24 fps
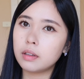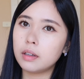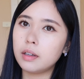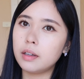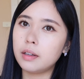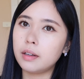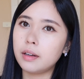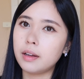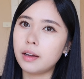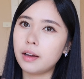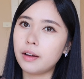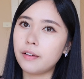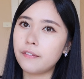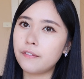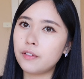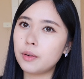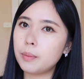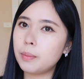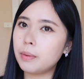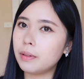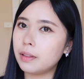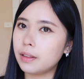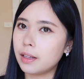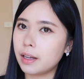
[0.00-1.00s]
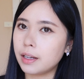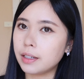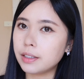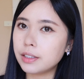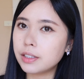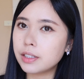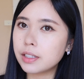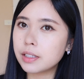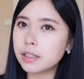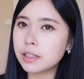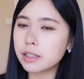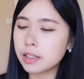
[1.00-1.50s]
And now for
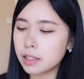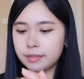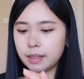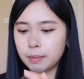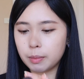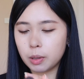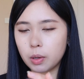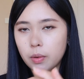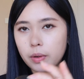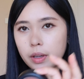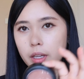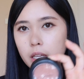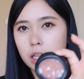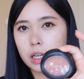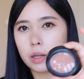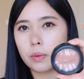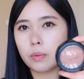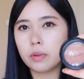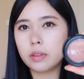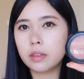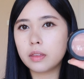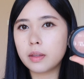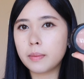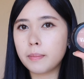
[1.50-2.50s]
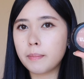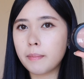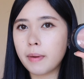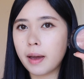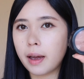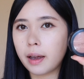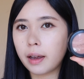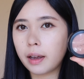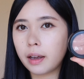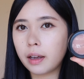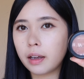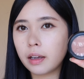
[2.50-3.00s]
blush, I'm going in with the
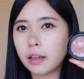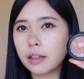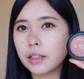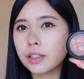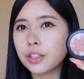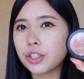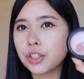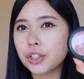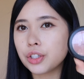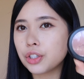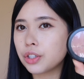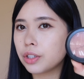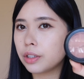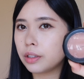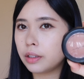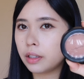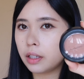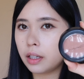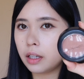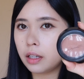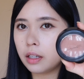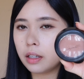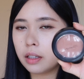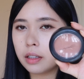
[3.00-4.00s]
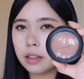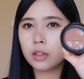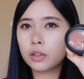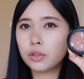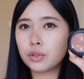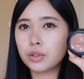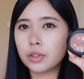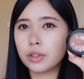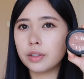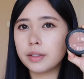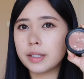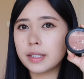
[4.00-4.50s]
MAC Gingerly.
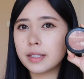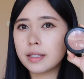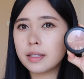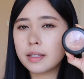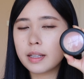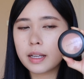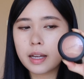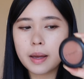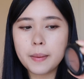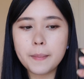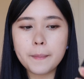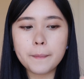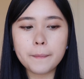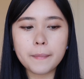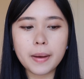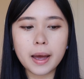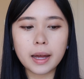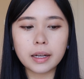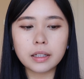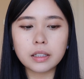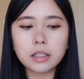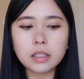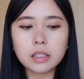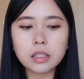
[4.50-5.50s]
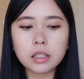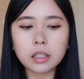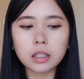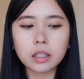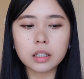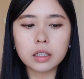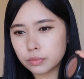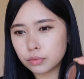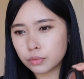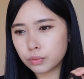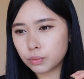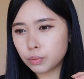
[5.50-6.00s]
So this is like a matte
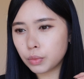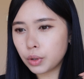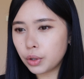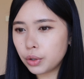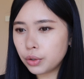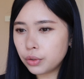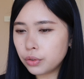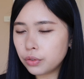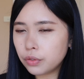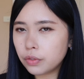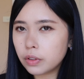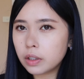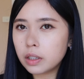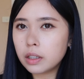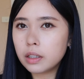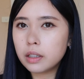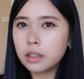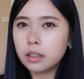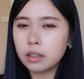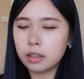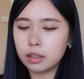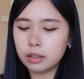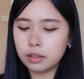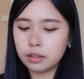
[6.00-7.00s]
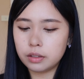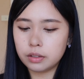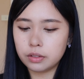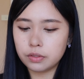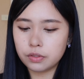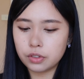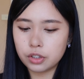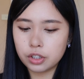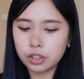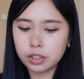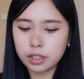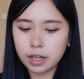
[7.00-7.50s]
mauvey kind
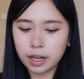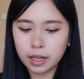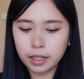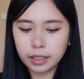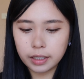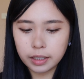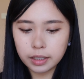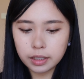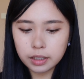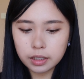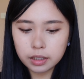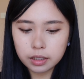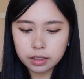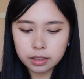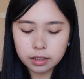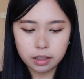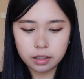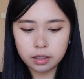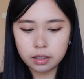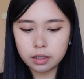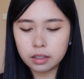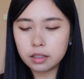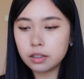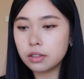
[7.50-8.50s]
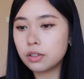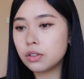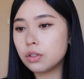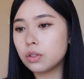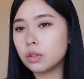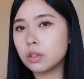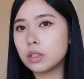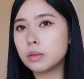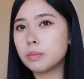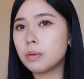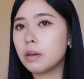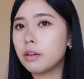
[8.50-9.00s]
of shade. I think it
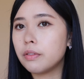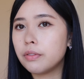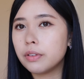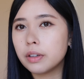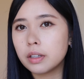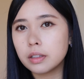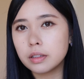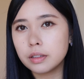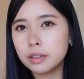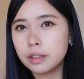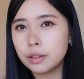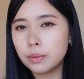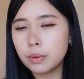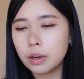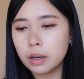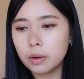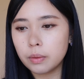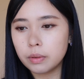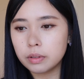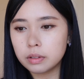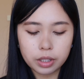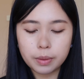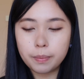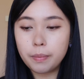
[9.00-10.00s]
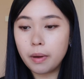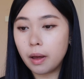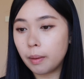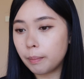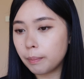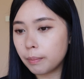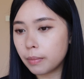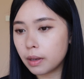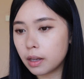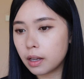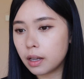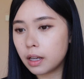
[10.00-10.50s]
suits perfectly well with the
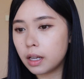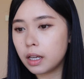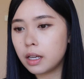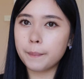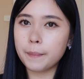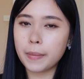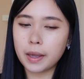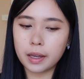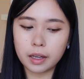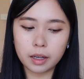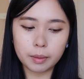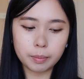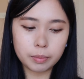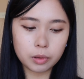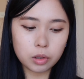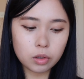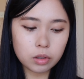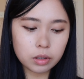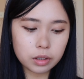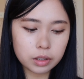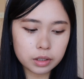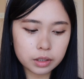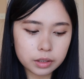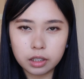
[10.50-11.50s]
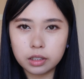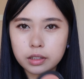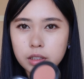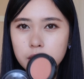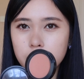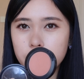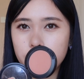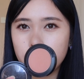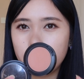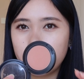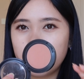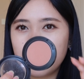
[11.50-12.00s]
puppy makeup look because
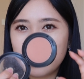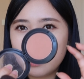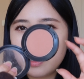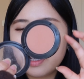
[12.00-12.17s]
it's very